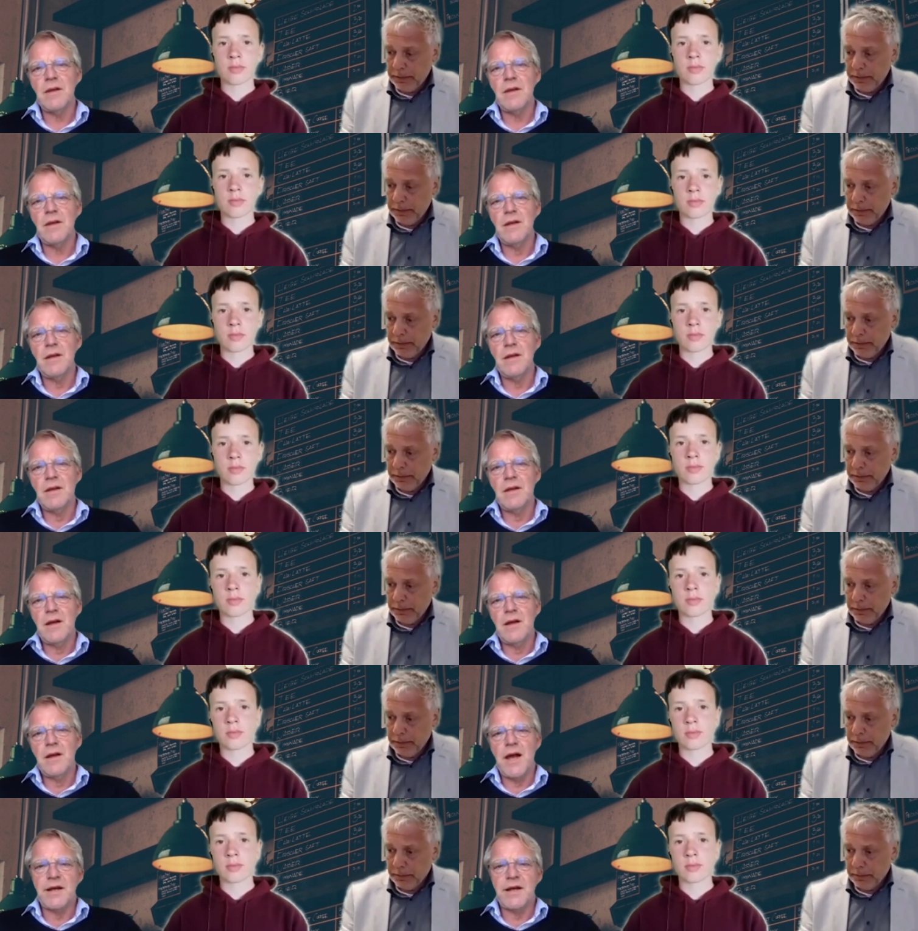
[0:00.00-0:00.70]
Speaker 1: and
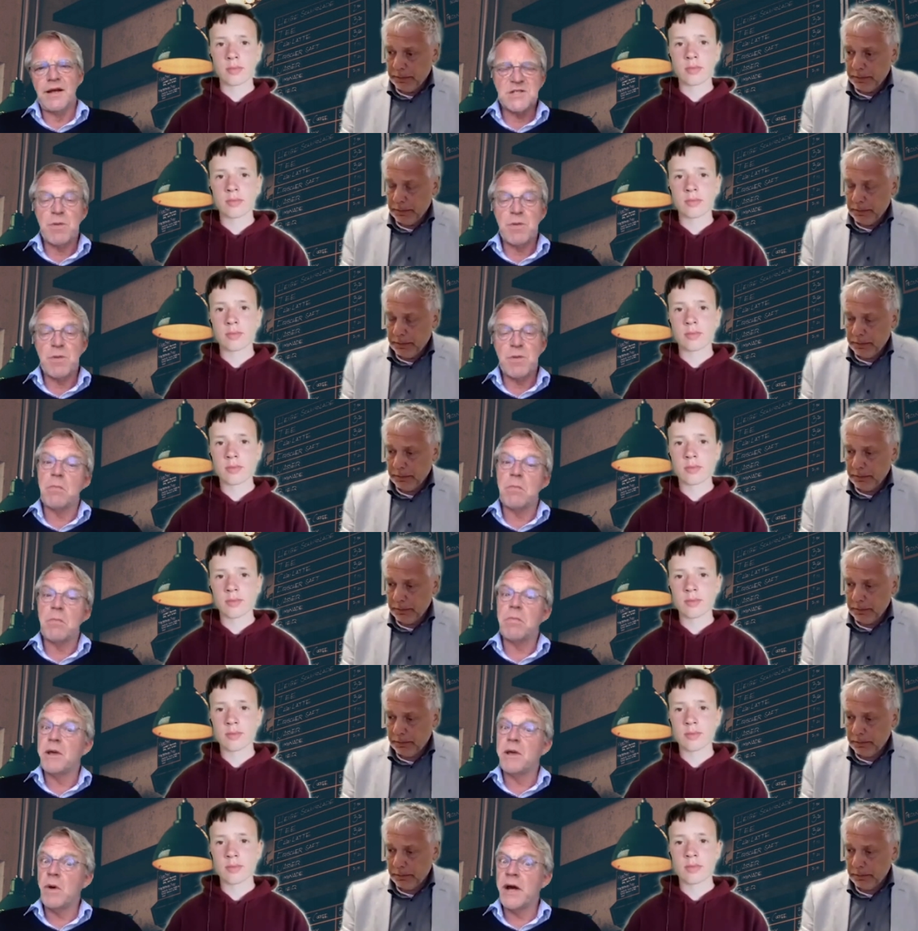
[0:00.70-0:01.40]
that's probably
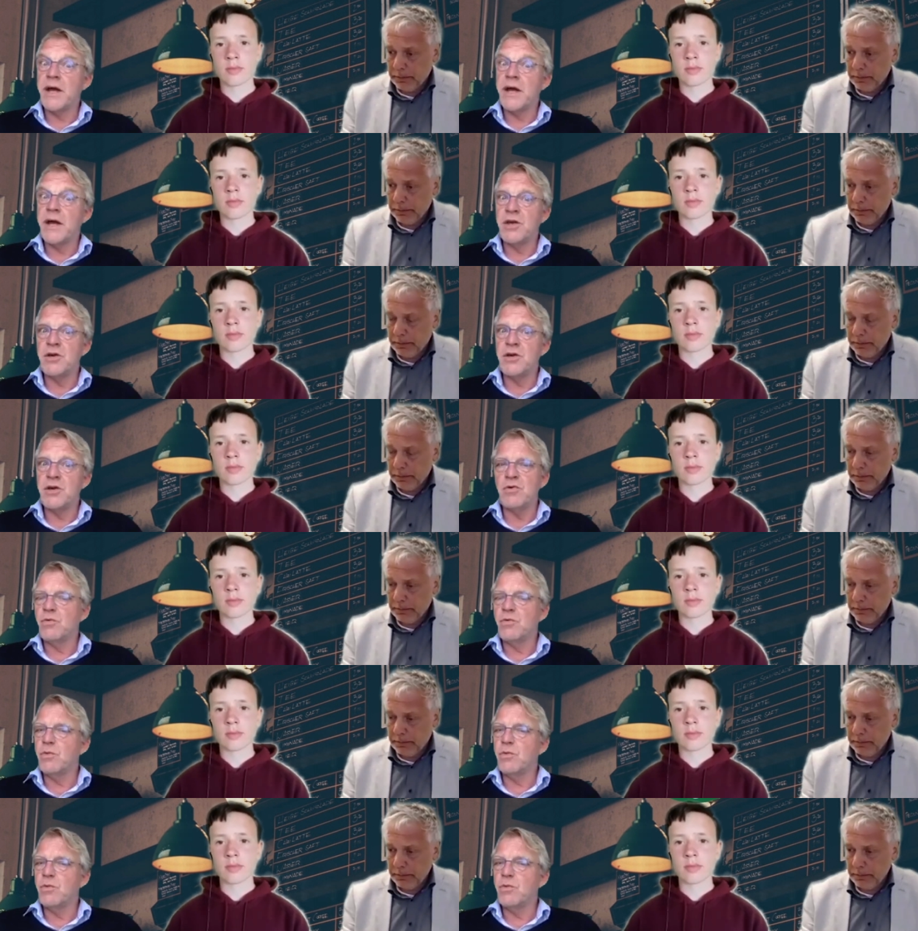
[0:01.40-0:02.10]
where you,
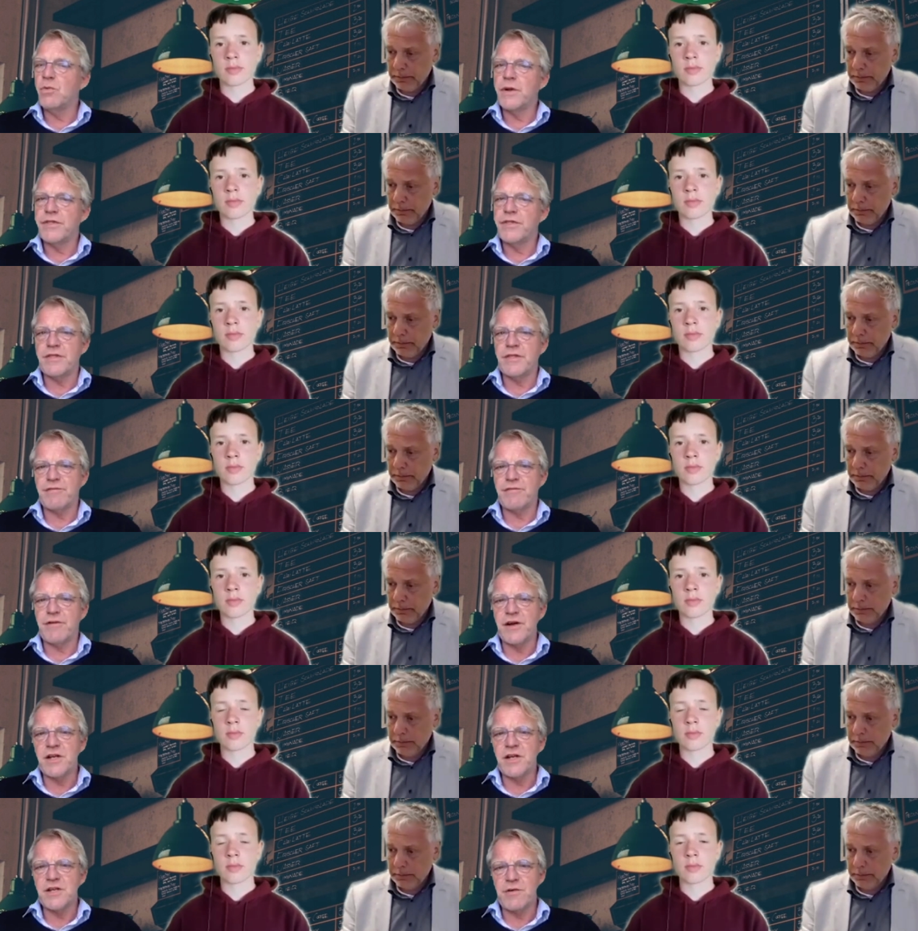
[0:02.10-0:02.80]
with the Fridays
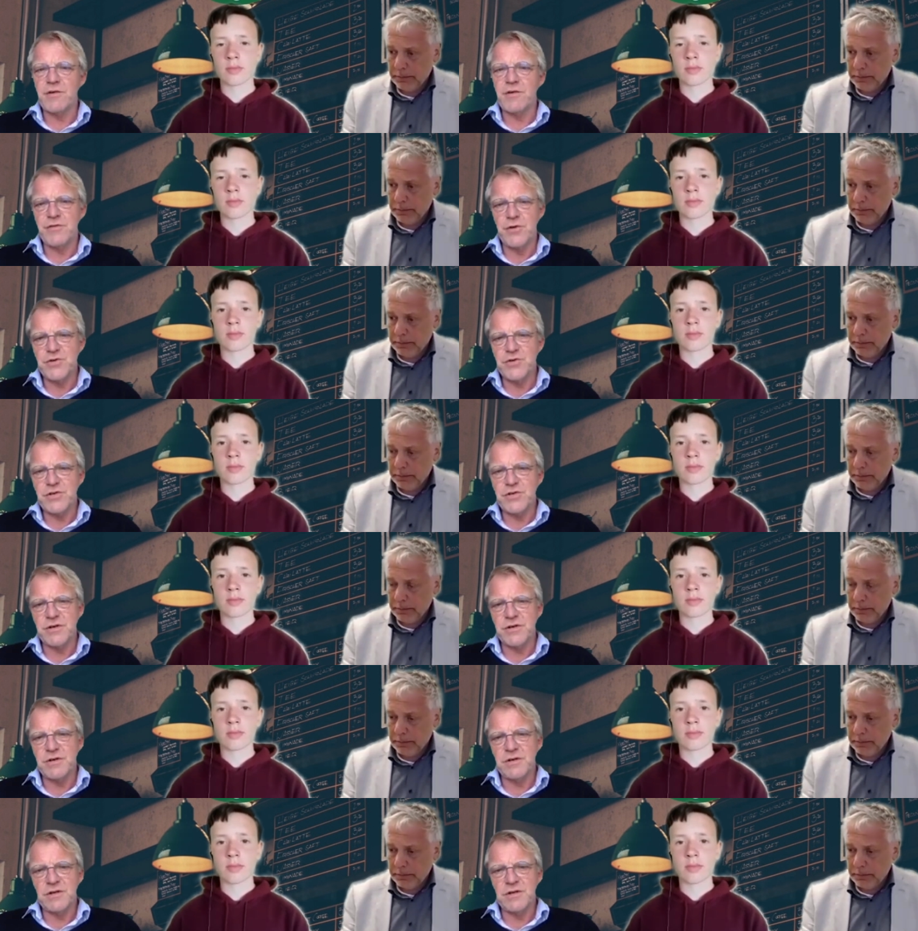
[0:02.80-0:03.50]
for
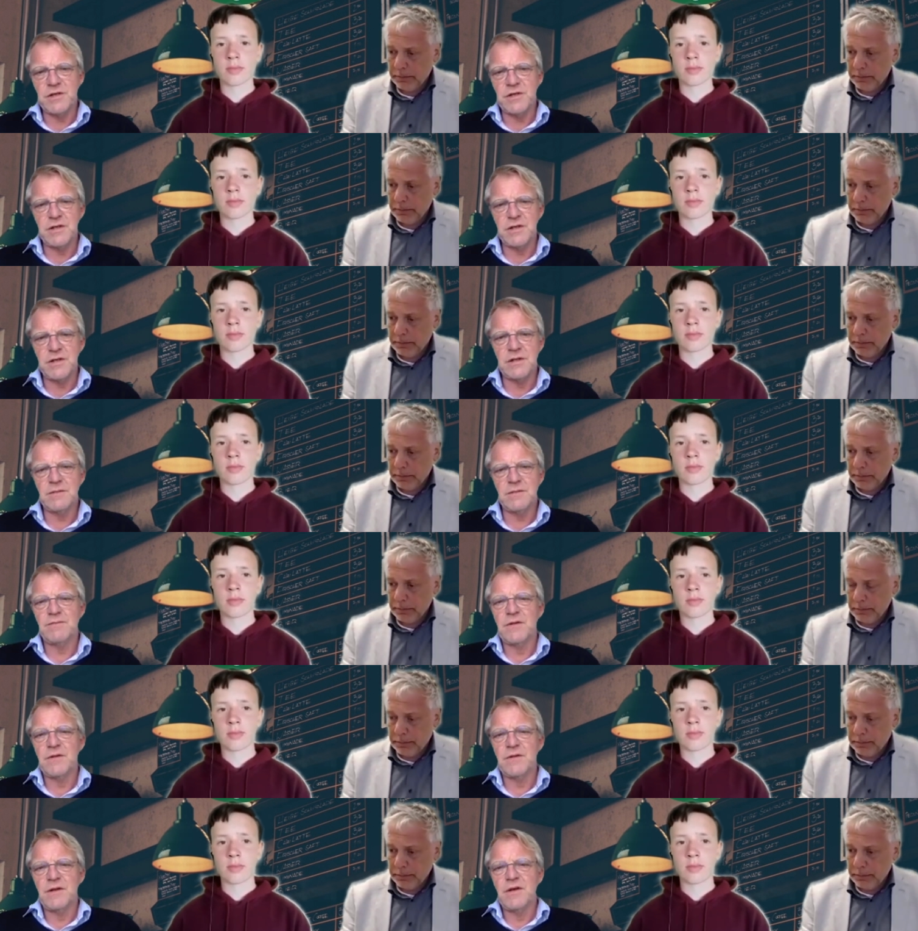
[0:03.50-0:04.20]
Future, uh,
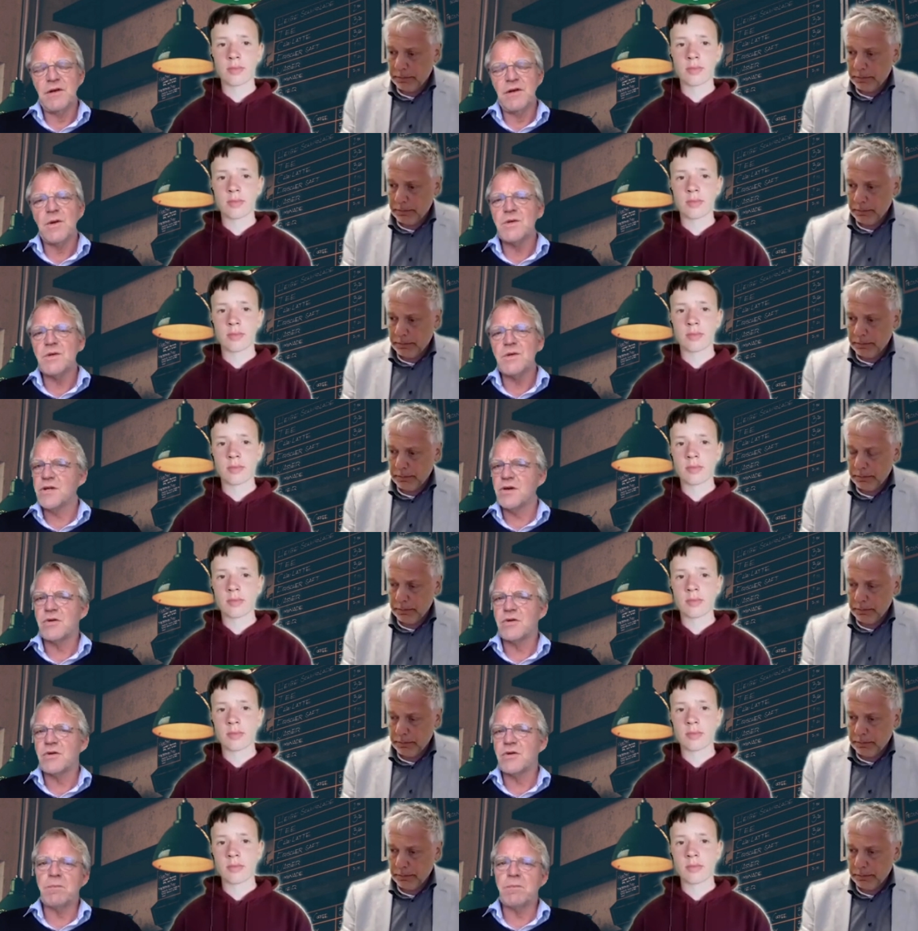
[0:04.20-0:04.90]
also
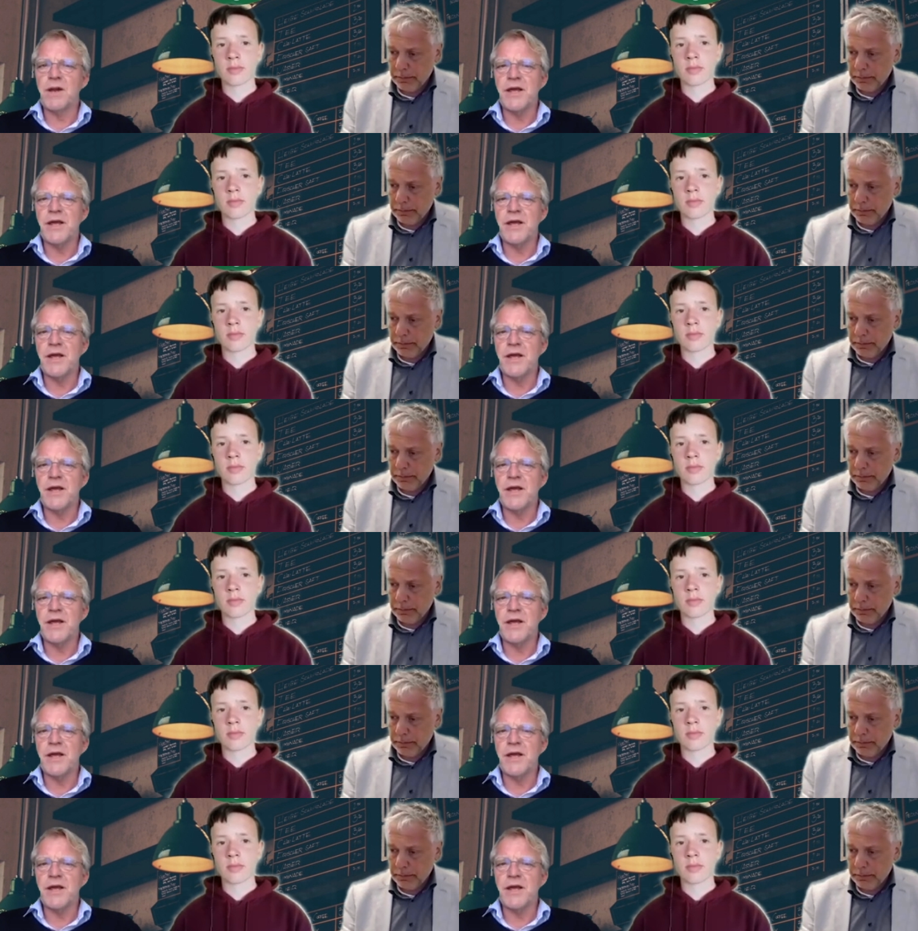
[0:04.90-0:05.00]
can play a